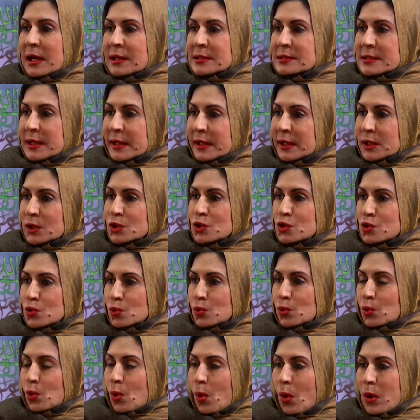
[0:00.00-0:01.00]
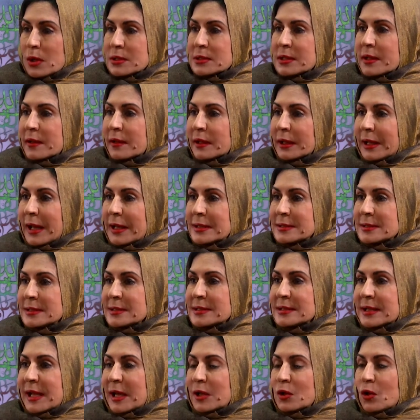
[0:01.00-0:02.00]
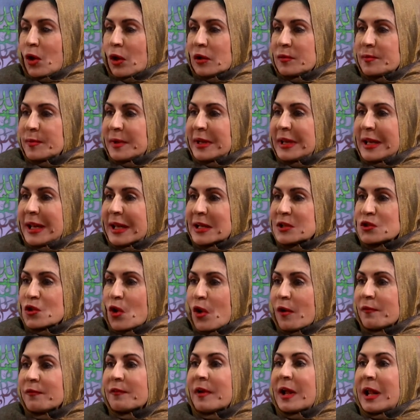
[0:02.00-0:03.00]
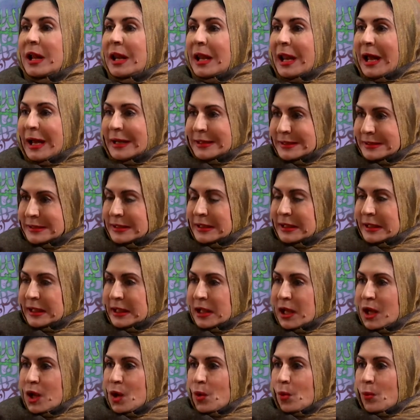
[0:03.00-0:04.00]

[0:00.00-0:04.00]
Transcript: are taken to court cases cannot be let off lightly yes.